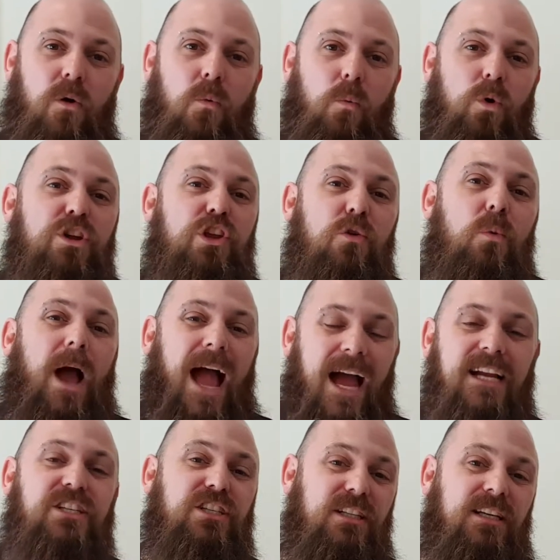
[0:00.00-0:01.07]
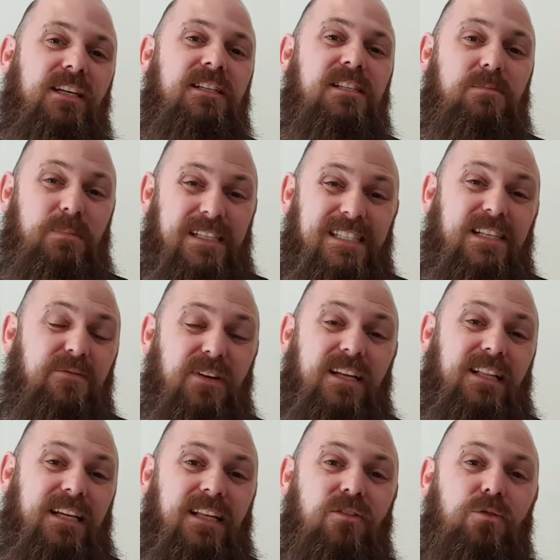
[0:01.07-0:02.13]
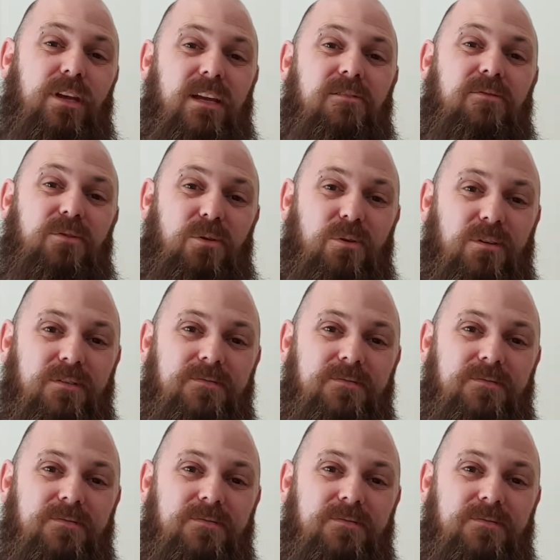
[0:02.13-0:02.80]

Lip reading: What are you actually specifically looking for?